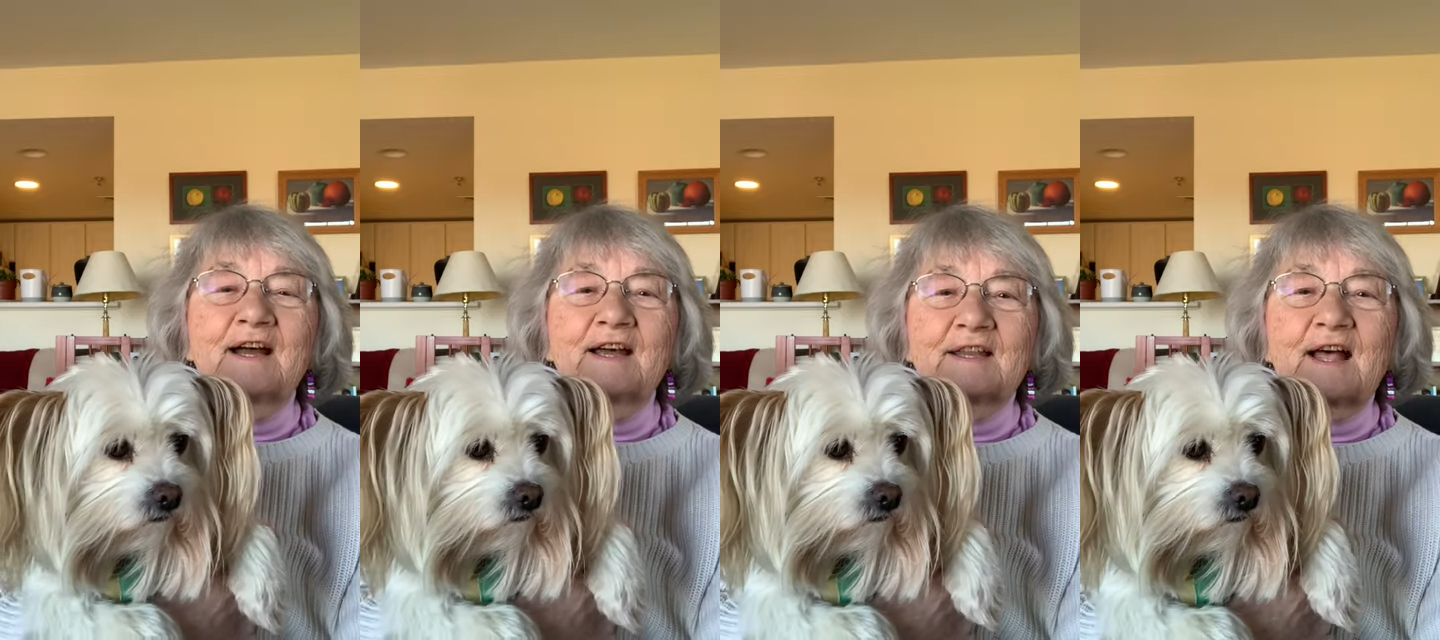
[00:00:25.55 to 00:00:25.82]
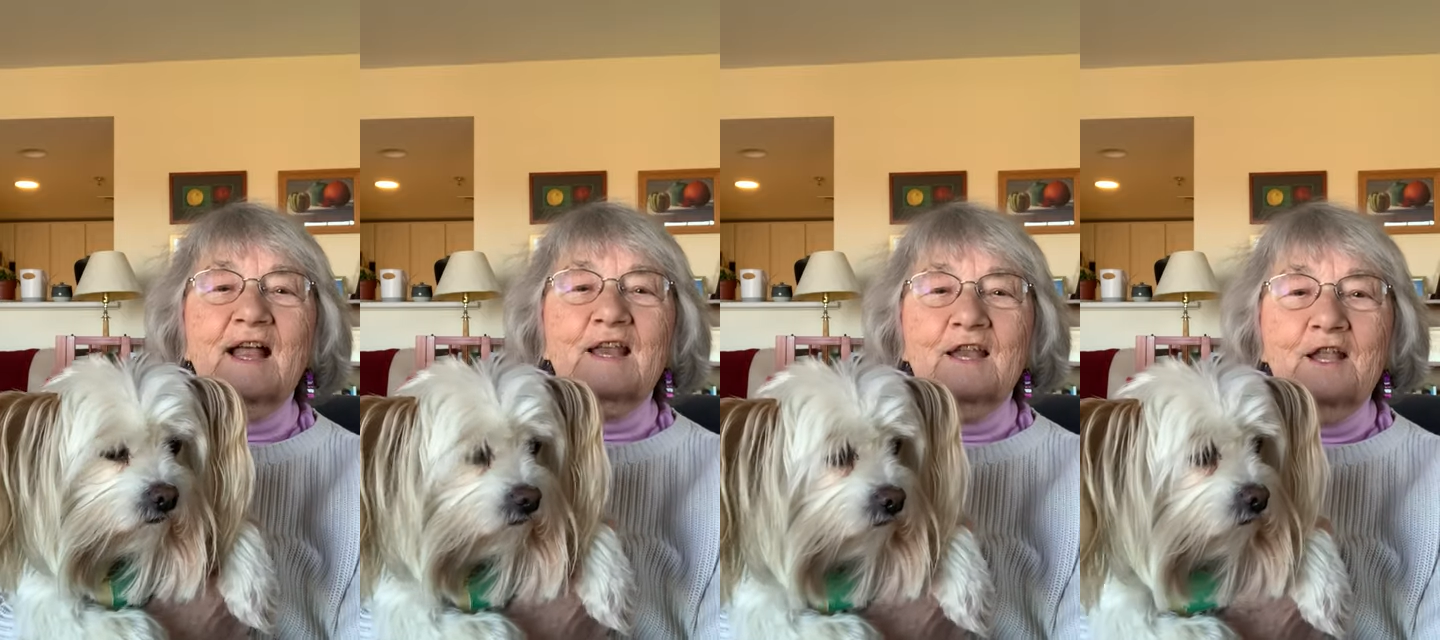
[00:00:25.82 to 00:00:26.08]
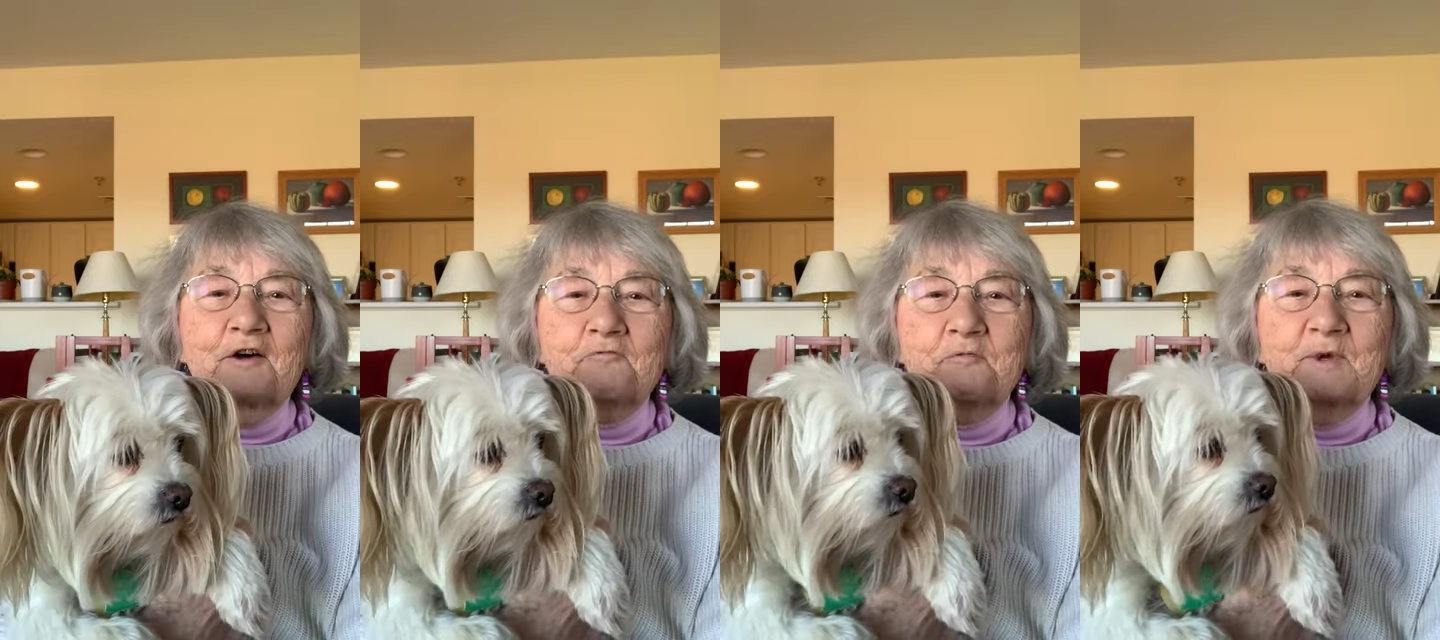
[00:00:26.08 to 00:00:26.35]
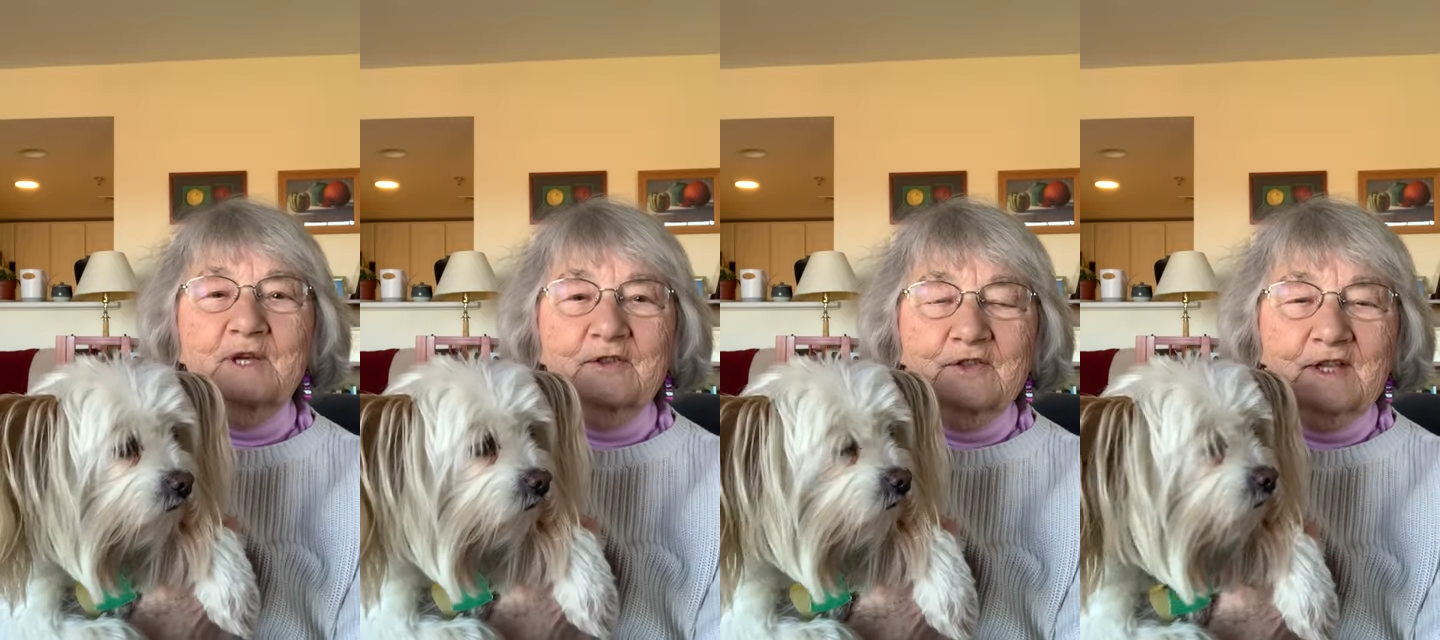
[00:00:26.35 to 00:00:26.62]
and I love
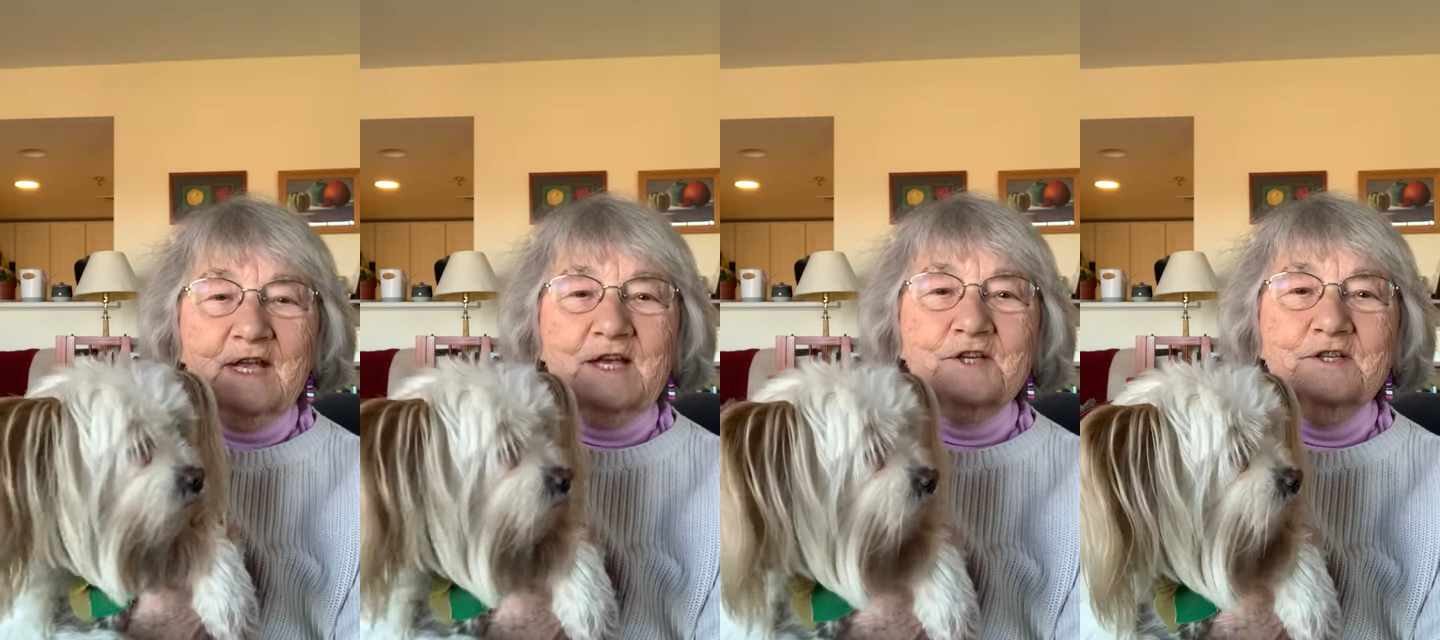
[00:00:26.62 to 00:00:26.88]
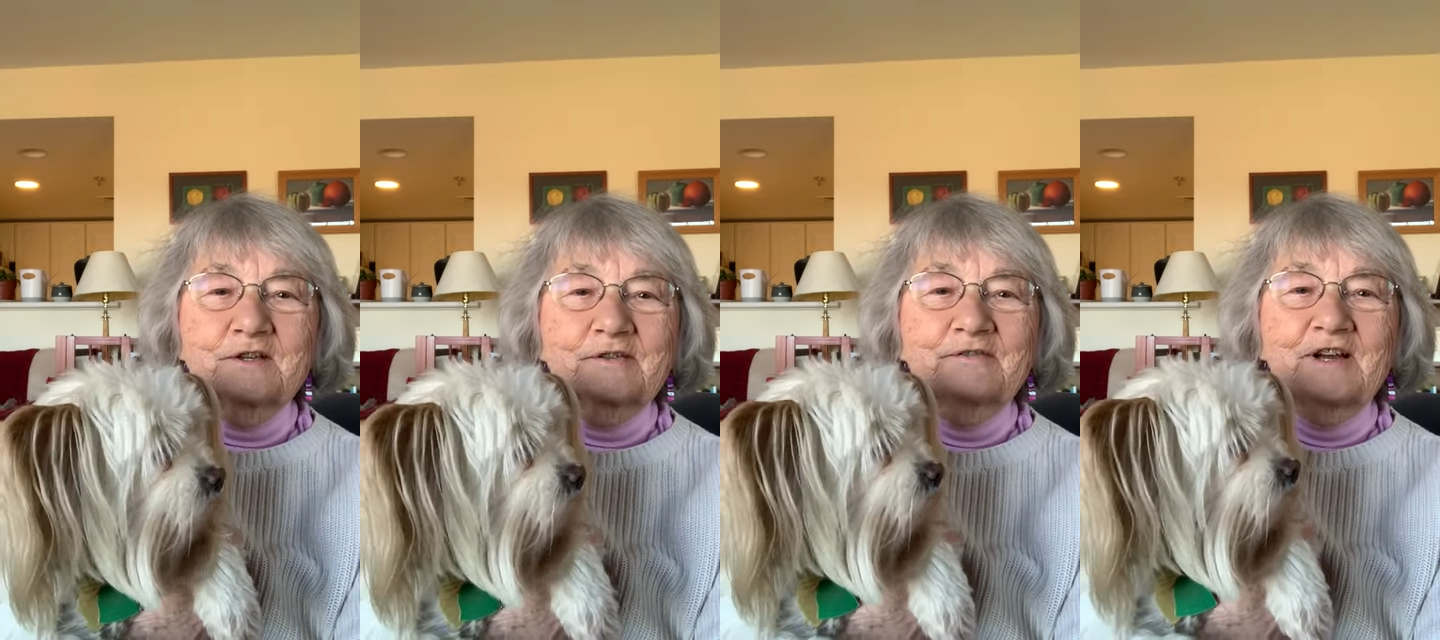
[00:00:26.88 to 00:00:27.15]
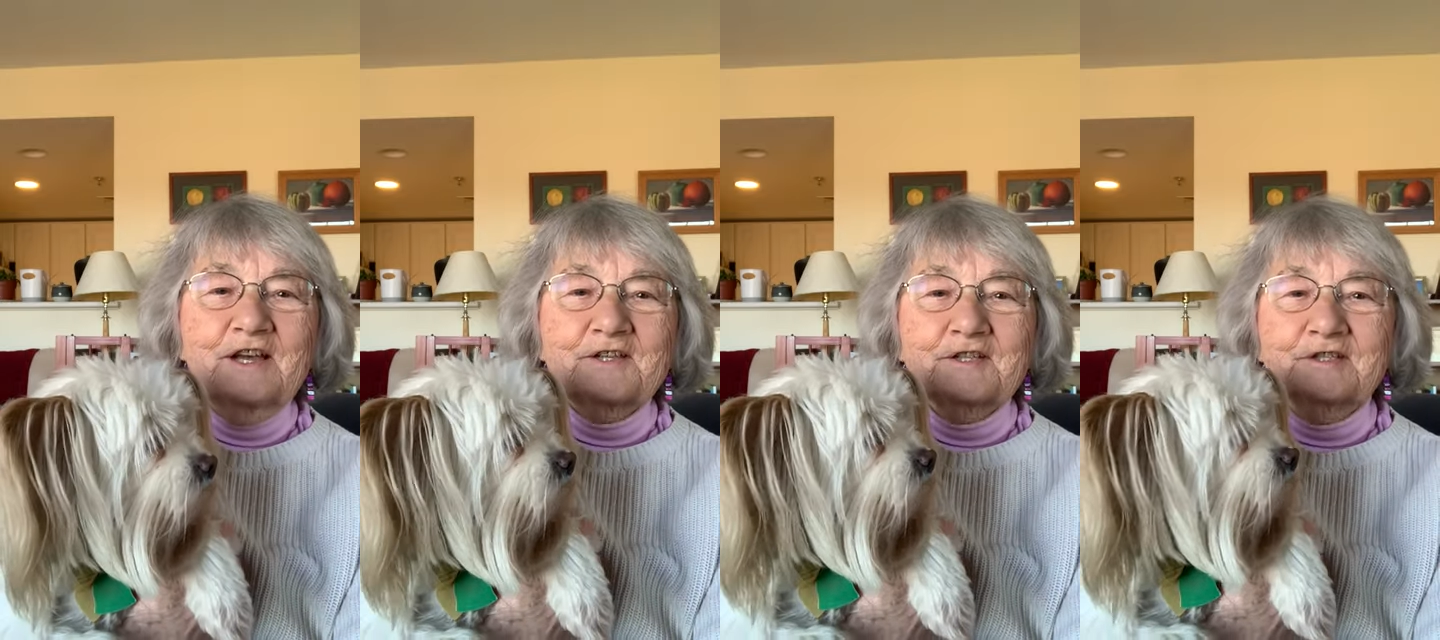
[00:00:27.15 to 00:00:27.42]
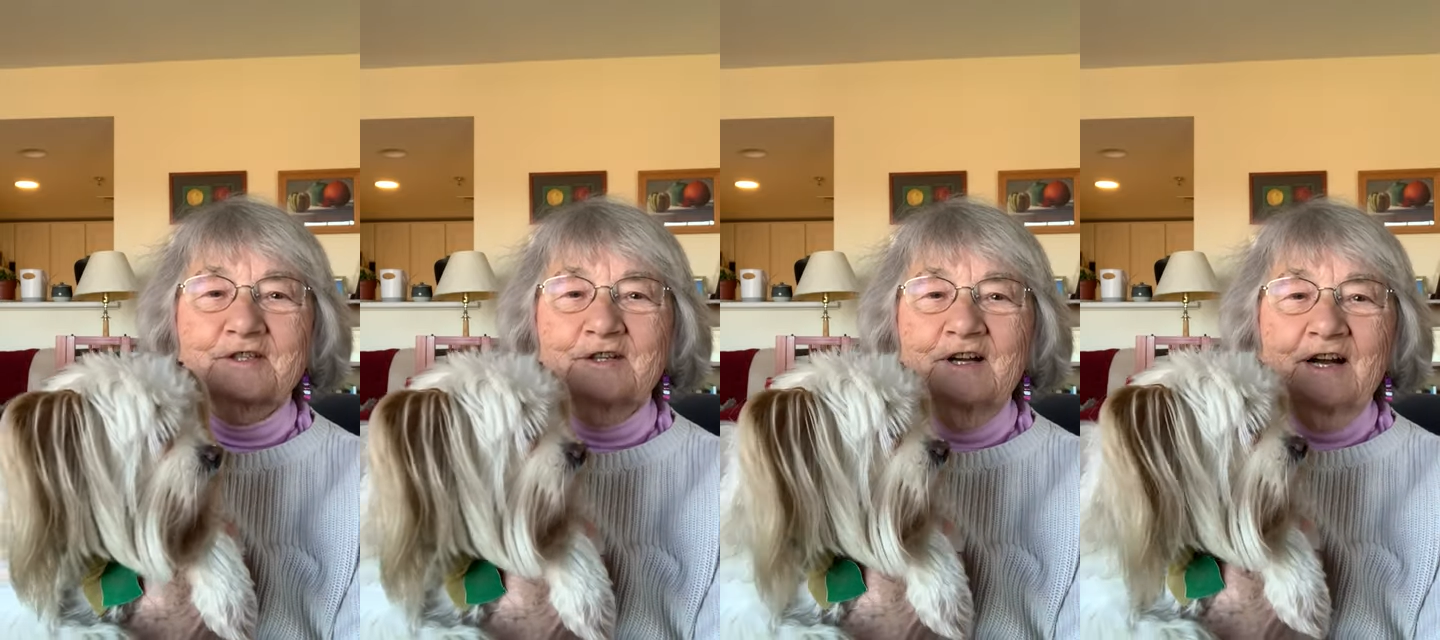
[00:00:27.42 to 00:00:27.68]
being the National
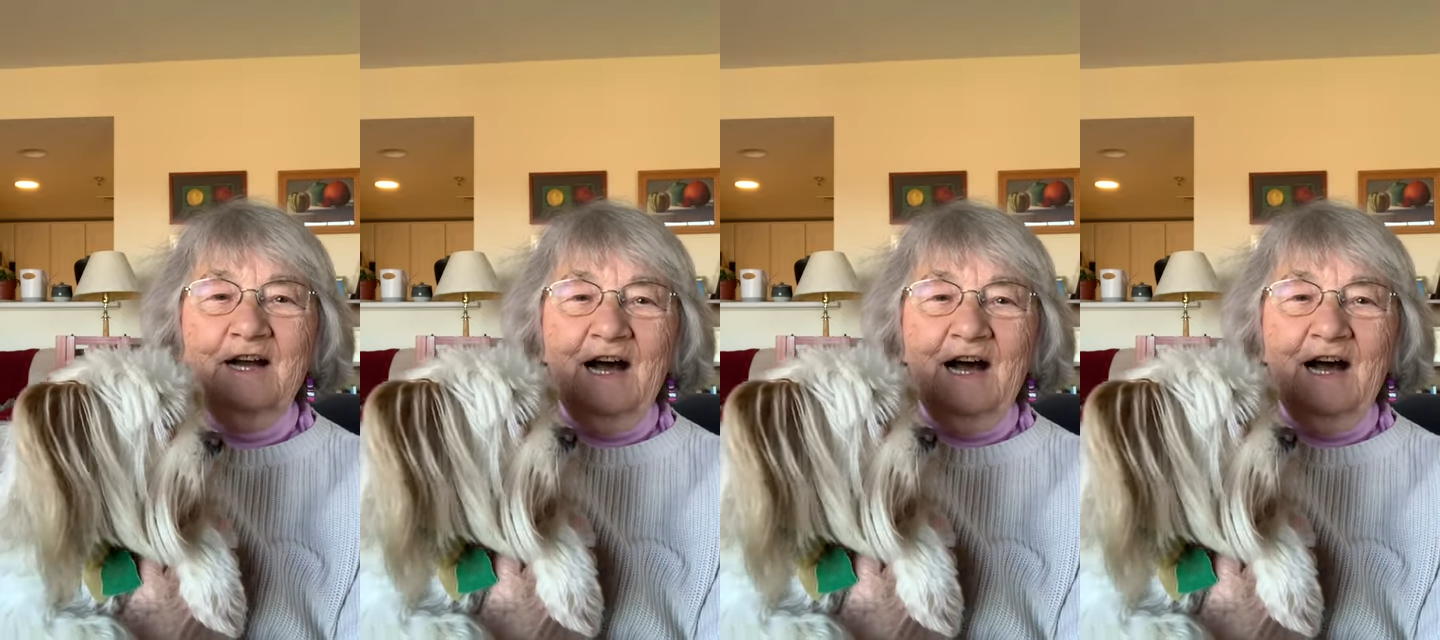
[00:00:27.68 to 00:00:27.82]
Ambassador.